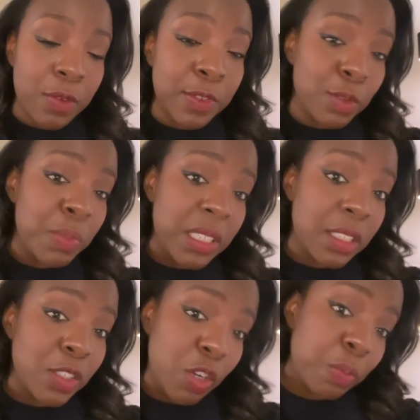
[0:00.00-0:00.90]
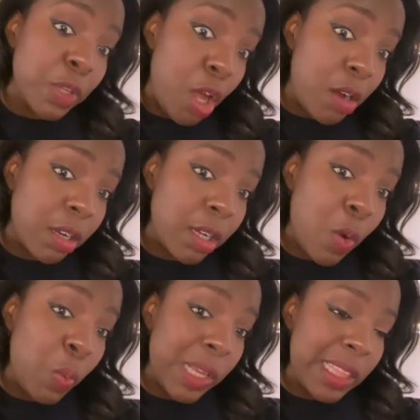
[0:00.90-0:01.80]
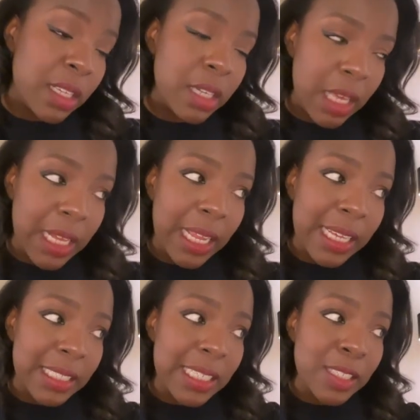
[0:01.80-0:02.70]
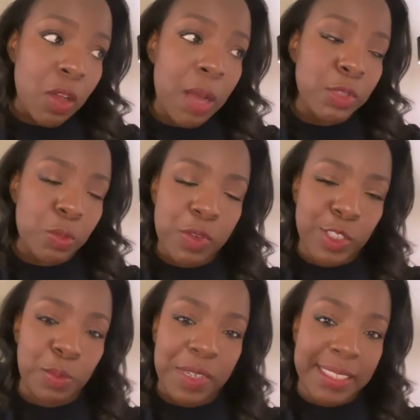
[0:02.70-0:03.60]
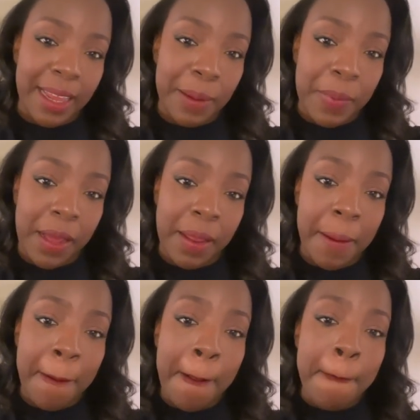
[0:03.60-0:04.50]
your food business or blog with cooking classes. So I'm super, super excited about it.